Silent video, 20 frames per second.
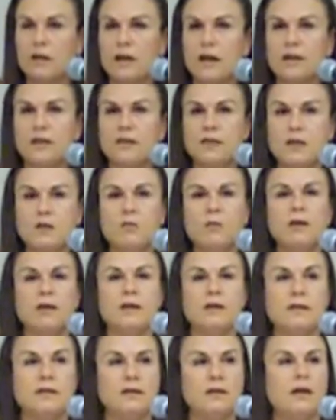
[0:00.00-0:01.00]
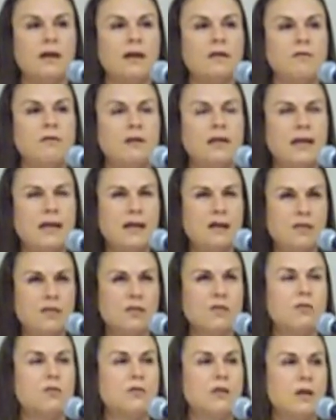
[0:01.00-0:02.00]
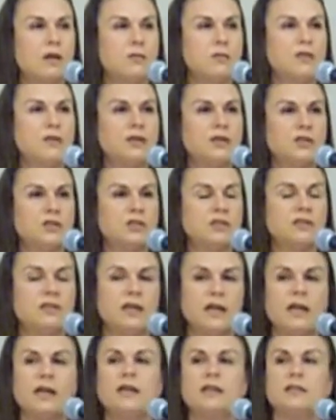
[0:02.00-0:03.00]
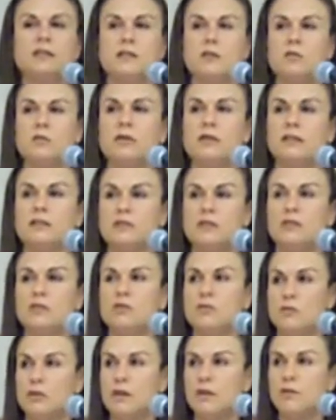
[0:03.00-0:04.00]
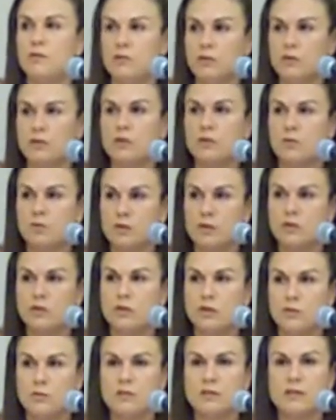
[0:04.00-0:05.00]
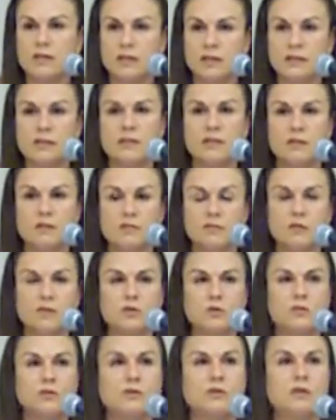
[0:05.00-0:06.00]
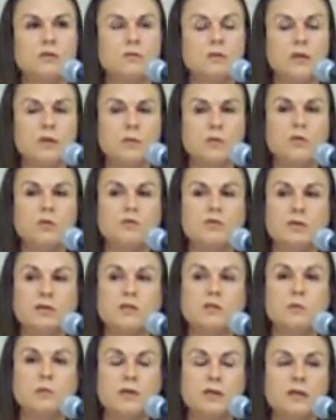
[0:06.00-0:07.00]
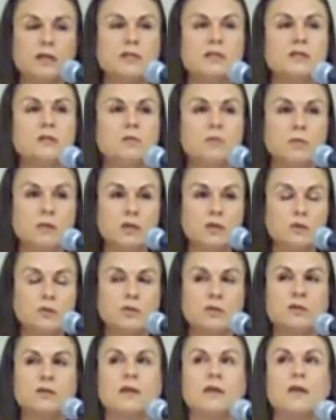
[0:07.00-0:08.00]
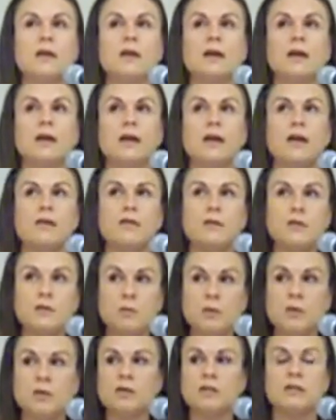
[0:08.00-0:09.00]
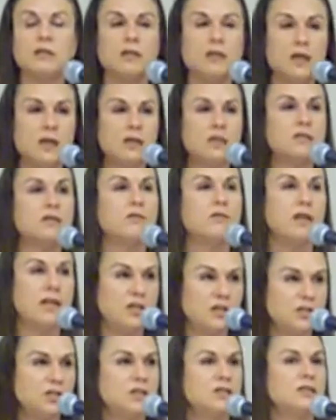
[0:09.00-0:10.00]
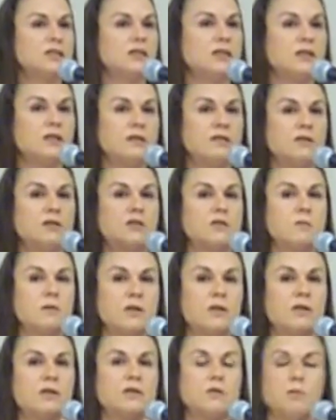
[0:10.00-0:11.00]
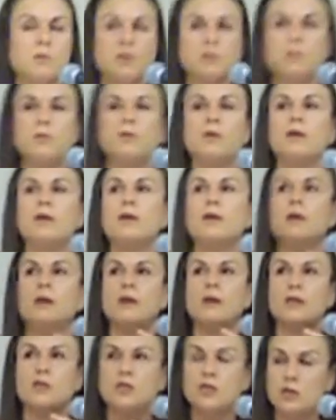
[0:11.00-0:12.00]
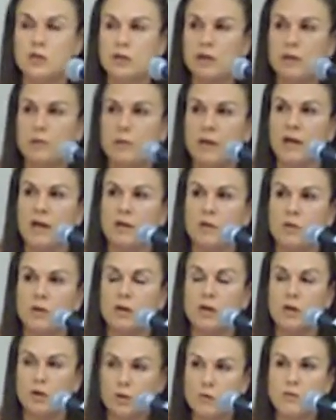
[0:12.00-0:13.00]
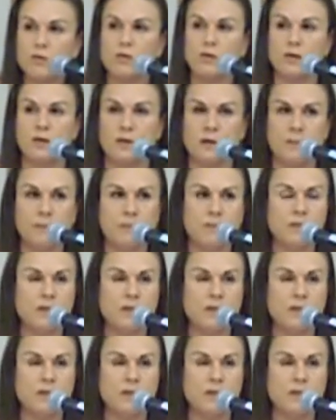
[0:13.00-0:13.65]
I think we have an ethical obligation to act in ways that do not further re-traumatize individuals. And people who've experienced abuse have experienced a loss of agency. They've experienced people exerting power over them.